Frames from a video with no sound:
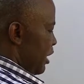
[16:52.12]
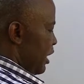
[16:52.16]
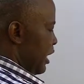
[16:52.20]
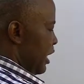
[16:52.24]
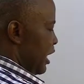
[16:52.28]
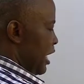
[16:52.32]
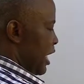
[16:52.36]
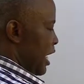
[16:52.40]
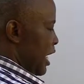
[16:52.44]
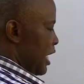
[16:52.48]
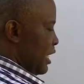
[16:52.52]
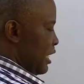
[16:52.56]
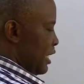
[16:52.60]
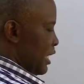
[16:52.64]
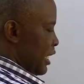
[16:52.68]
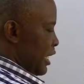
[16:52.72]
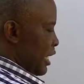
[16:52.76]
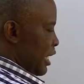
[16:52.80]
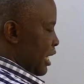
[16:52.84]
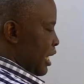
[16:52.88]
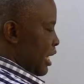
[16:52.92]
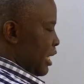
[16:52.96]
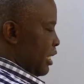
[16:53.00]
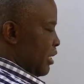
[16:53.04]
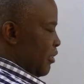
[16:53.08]
has a
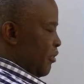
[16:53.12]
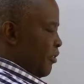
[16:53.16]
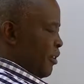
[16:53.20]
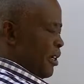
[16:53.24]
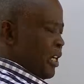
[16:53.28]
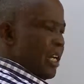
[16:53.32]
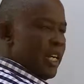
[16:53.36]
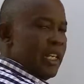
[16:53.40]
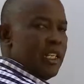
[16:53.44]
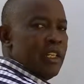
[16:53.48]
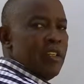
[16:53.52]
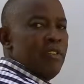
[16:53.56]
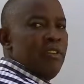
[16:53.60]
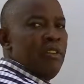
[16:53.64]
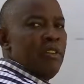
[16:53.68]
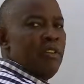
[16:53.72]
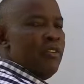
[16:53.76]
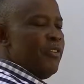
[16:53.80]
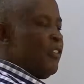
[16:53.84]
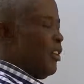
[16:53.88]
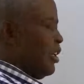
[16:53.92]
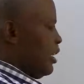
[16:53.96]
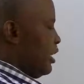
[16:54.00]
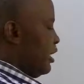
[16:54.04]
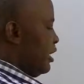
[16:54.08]
negative inductive
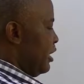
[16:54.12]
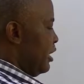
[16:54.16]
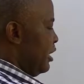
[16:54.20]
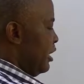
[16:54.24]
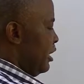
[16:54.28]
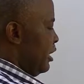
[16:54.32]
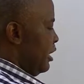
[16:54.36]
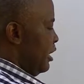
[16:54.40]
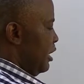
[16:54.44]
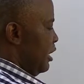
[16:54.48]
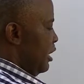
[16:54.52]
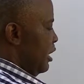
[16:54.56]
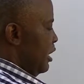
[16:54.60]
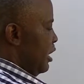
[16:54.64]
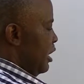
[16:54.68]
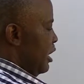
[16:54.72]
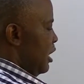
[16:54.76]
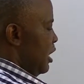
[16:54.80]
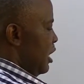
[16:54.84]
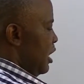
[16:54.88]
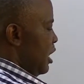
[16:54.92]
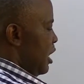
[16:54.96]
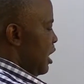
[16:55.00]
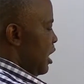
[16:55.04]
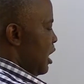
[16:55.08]
effect,
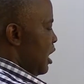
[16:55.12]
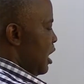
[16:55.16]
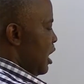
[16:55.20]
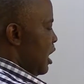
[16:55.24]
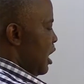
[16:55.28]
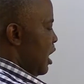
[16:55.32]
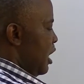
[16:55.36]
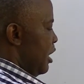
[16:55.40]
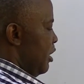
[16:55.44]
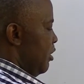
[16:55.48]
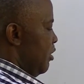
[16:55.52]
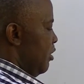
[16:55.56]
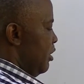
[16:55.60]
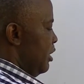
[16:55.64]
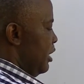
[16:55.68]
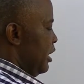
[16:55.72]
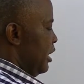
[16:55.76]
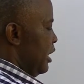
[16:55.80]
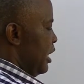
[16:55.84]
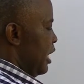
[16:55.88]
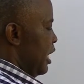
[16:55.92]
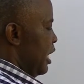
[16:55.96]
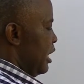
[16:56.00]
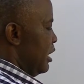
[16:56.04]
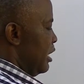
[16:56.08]

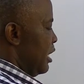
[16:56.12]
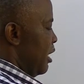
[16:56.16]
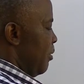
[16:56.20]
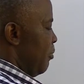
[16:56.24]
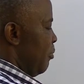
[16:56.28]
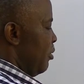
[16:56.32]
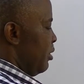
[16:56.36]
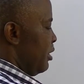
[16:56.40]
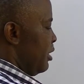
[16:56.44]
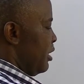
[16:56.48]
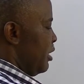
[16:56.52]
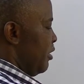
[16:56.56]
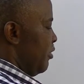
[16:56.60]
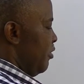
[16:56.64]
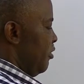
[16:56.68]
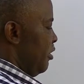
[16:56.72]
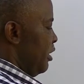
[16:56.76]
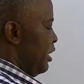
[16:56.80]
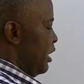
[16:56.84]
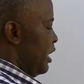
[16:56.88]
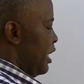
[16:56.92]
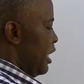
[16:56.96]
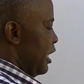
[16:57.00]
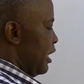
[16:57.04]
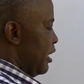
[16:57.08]
hydrogen has a positive
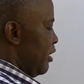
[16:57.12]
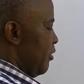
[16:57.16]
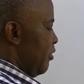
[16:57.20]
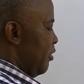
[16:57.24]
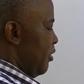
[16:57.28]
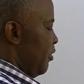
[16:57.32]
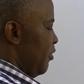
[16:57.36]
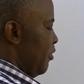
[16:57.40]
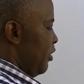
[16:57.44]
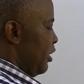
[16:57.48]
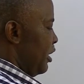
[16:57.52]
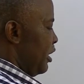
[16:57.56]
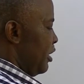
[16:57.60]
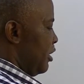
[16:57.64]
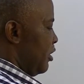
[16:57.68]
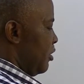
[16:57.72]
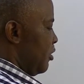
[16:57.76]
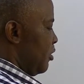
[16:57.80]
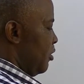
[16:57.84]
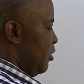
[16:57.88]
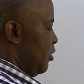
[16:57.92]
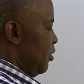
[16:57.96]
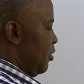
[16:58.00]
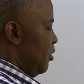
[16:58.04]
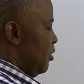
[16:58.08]
inductive effect.
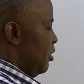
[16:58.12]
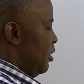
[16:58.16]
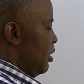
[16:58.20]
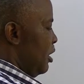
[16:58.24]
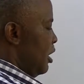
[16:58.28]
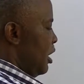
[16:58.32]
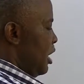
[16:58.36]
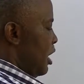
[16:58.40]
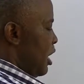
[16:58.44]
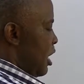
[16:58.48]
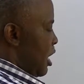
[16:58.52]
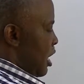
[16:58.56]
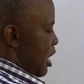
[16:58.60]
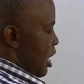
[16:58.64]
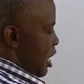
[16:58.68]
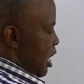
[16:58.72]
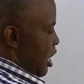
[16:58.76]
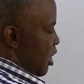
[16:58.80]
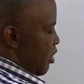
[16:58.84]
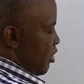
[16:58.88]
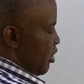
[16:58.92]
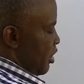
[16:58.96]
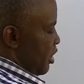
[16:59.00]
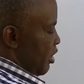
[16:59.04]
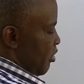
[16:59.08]
So
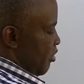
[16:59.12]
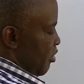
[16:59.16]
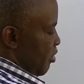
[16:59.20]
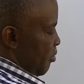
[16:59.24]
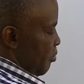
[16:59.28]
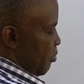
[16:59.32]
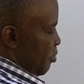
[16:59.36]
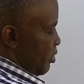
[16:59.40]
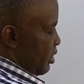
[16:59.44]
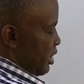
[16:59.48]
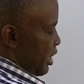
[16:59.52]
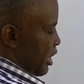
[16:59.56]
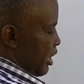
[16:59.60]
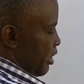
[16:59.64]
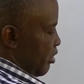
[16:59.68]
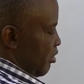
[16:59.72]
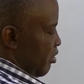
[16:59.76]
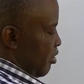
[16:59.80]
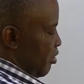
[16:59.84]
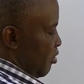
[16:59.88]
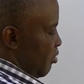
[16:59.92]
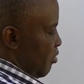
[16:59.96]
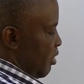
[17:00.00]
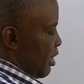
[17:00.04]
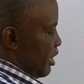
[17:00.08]
hydrogen will push
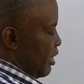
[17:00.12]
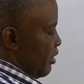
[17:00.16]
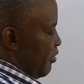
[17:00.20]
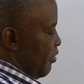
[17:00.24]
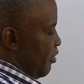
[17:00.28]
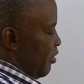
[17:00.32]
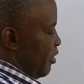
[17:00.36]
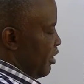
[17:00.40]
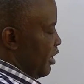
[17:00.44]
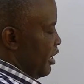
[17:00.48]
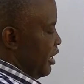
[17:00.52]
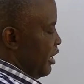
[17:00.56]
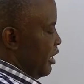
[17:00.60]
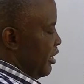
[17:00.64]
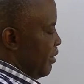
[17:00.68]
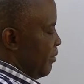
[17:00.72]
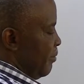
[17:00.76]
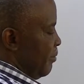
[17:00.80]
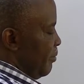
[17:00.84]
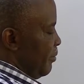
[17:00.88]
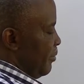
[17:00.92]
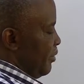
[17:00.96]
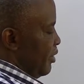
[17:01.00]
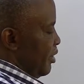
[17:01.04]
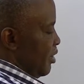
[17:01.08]
electron towards fluorine
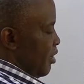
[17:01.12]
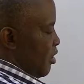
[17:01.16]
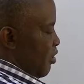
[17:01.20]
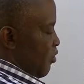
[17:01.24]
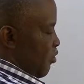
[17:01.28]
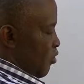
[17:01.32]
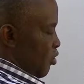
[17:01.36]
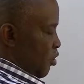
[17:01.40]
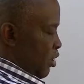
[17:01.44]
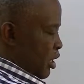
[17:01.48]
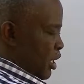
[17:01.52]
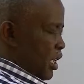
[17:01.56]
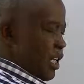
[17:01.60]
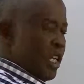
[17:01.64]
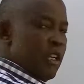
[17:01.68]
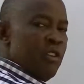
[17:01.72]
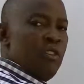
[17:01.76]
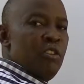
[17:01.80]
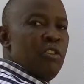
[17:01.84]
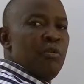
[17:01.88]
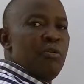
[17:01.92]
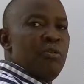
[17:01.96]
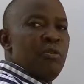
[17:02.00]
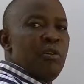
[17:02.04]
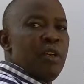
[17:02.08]

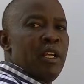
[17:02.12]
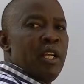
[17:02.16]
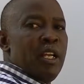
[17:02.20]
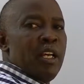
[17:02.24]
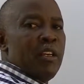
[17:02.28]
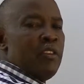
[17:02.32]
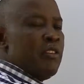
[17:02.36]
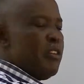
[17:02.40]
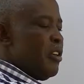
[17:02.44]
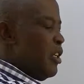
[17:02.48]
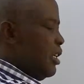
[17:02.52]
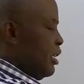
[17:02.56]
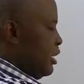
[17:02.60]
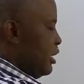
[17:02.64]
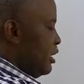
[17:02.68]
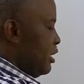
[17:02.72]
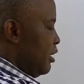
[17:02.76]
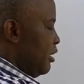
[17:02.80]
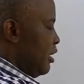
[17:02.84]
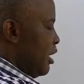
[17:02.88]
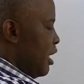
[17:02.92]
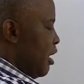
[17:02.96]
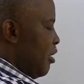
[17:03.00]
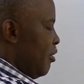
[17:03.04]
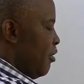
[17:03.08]
will pull
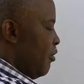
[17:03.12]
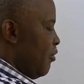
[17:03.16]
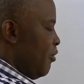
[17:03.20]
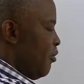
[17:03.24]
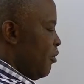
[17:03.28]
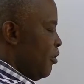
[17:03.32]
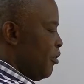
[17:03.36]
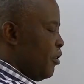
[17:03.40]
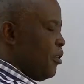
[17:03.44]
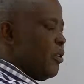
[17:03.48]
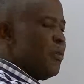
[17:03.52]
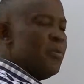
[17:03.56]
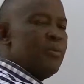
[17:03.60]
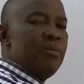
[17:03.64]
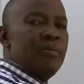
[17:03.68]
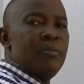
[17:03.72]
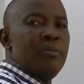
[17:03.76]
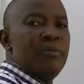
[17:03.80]
electrons away from